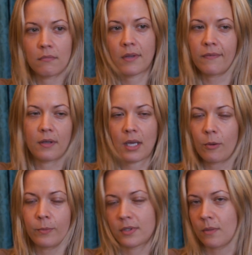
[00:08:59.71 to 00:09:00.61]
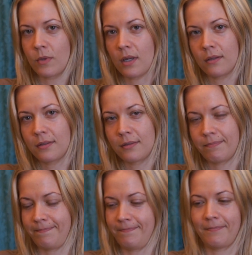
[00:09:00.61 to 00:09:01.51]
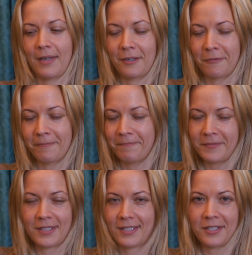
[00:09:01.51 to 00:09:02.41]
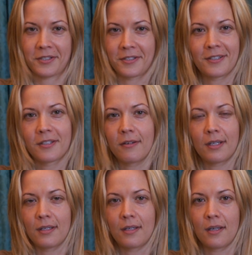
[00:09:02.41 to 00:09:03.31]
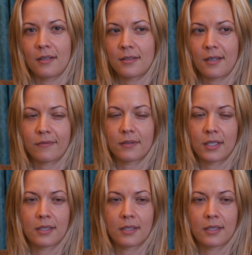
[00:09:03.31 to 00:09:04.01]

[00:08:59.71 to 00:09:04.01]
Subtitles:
If it helps someone else make a decision to do it, then yes, definitely.